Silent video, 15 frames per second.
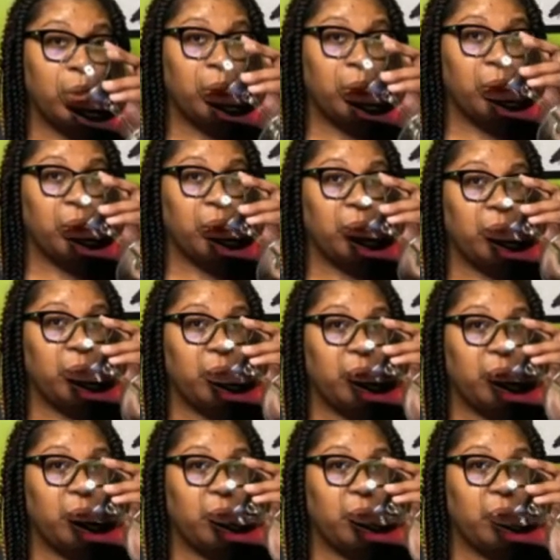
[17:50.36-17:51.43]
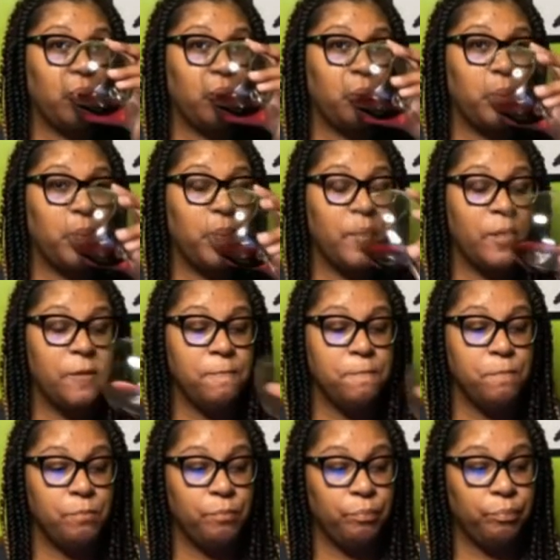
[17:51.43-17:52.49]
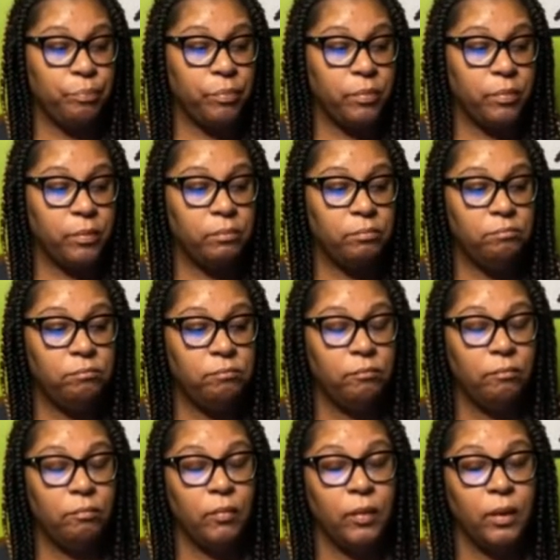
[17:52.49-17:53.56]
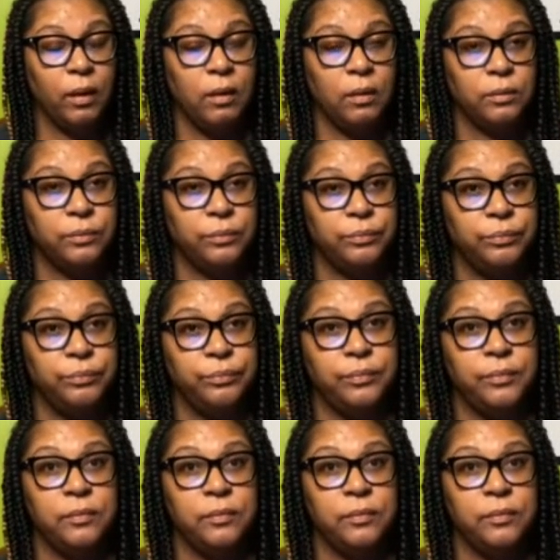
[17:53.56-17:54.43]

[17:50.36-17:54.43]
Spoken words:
(silent)